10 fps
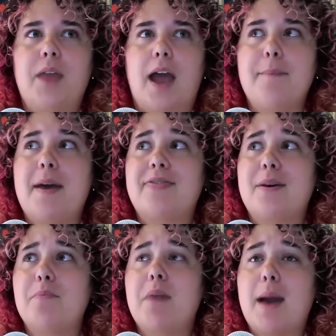I met
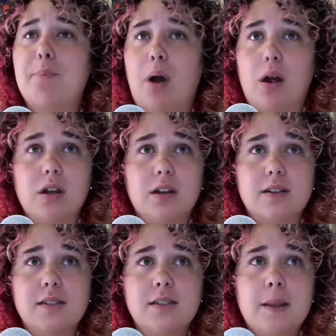them at
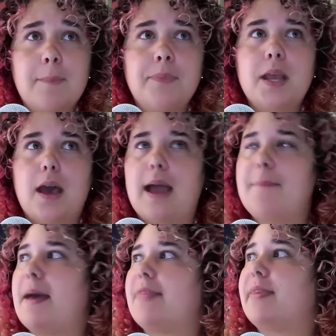parks. I
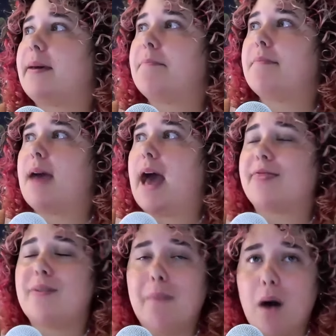met them
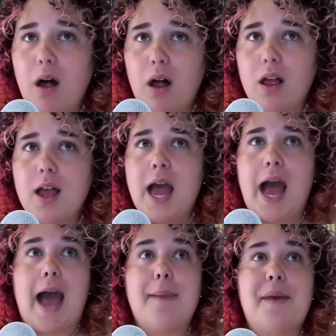at the mall.
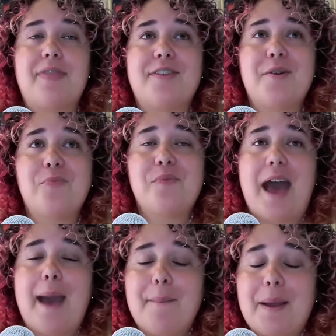I met them
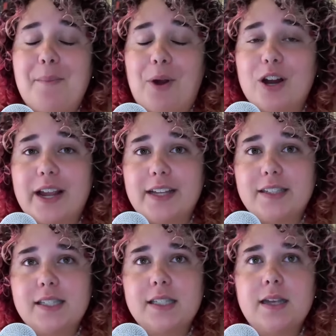at my
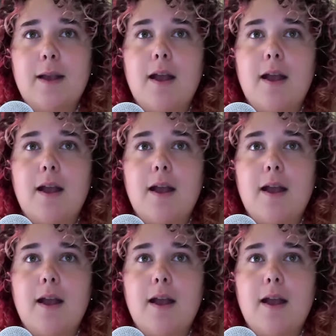markets.